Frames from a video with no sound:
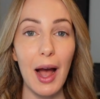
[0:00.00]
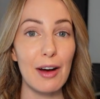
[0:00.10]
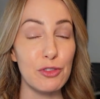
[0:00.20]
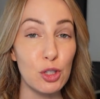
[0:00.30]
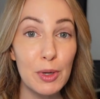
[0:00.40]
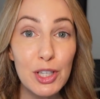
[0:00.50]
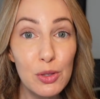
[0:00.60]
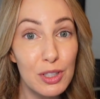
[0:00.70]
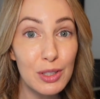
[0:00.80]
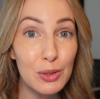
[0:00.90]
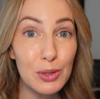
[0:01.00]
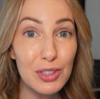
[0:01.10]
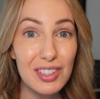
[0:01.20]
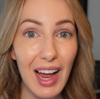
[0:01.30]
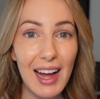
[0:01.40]
Have you been using Google
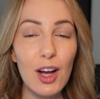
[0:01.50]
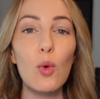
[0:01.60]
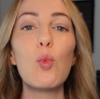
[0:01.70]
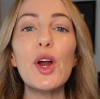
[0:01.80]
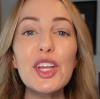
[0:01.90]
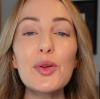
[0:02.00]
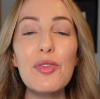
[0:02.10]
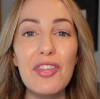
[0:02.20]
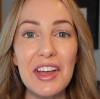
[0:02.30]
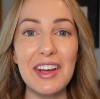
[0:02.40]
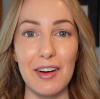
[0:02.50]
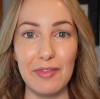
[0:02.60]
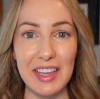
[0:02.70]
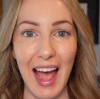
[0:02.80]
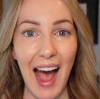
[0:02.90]
Stack? What do you think of
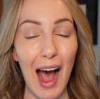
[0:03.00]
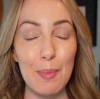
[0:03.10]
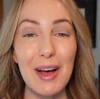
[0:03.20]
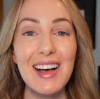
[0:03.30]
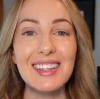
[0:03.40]
the app?